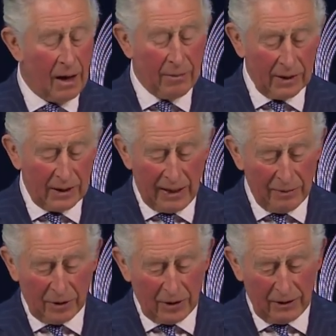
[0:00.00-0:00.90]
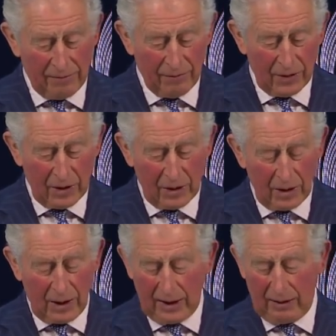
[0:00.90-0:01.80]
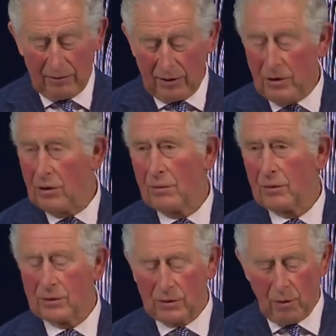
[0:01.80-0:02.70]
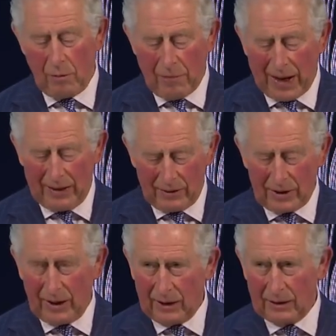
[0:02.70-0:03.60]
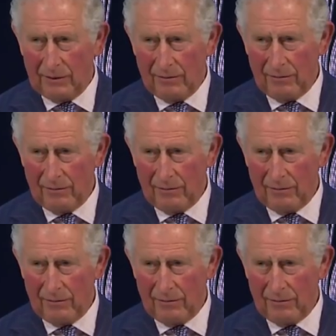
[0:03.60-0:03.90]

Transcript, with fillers: carbon capture, uh, renewables, or biotech,